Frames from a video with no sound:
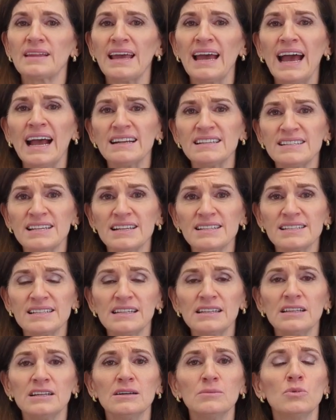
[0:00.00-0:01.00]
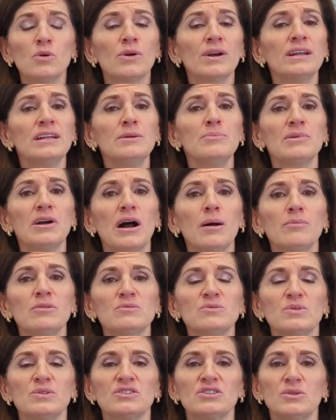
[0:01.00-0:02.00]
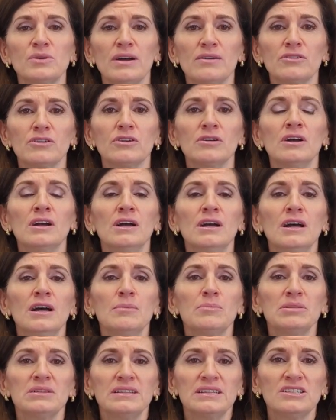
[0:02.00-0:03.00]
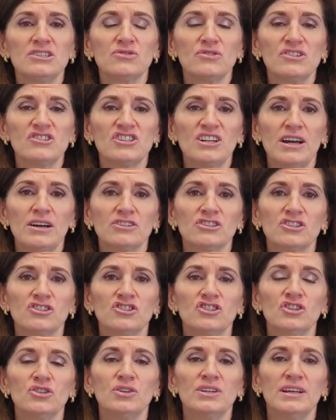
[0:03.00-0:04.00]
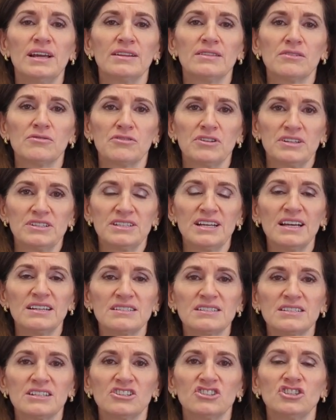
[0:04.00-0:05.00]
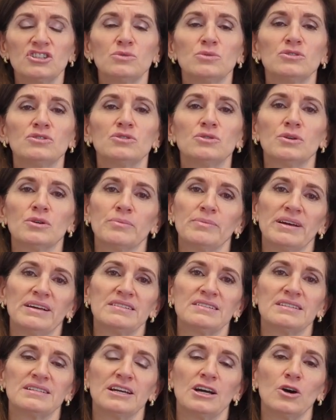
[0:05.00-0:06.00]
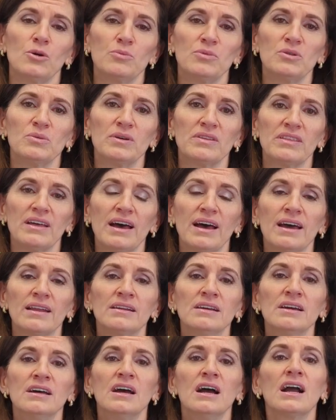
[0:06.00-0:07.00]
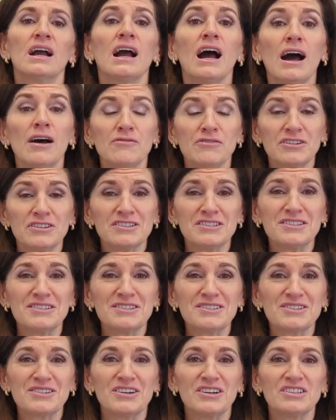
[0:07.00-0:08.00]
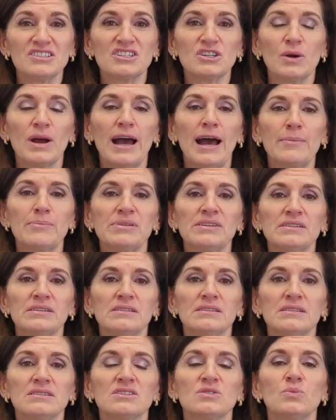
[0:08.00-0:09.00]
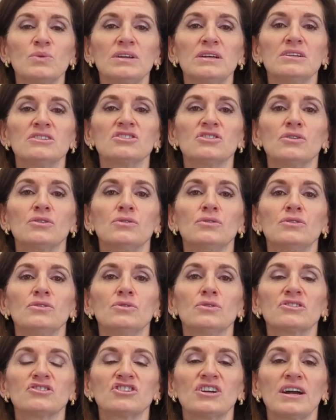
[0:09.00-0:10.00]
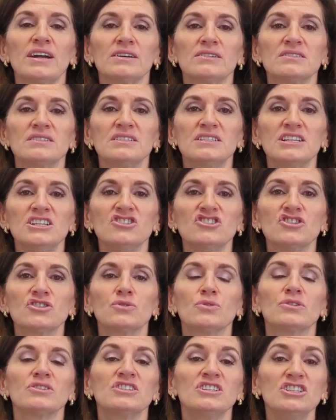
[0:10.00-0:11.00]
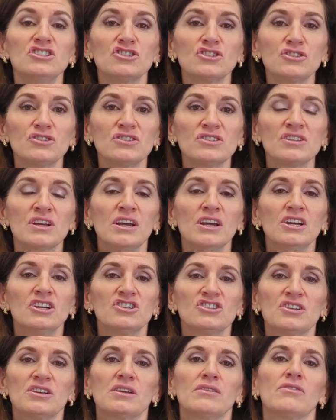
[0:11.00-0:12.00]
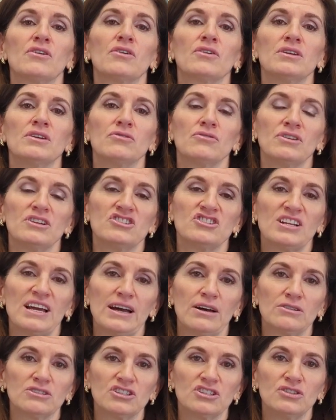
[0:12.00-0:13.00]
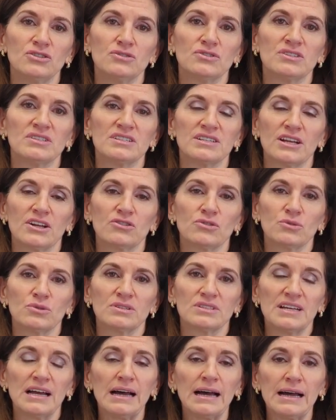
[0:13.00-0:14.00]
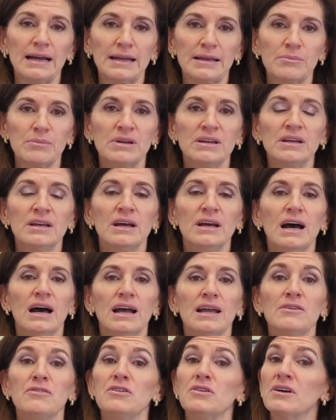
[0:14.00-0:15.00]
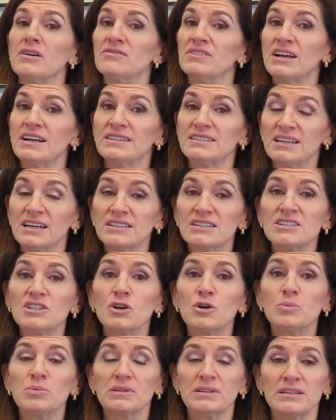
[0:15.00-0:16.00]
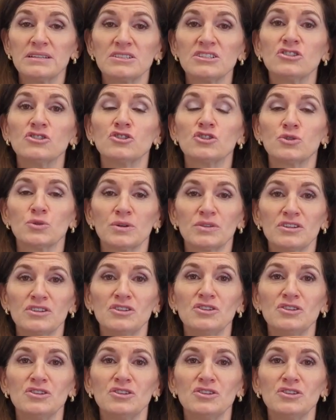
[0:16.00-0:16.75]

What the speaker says: accessing them or any problems whatsoever, please reach out to Judy at the front desk and she will do her best to help you with that. Conferences are also happening this week, so your child's teacher or teachers should have already reached out to you to schedule time. If you have not done so, please ensure that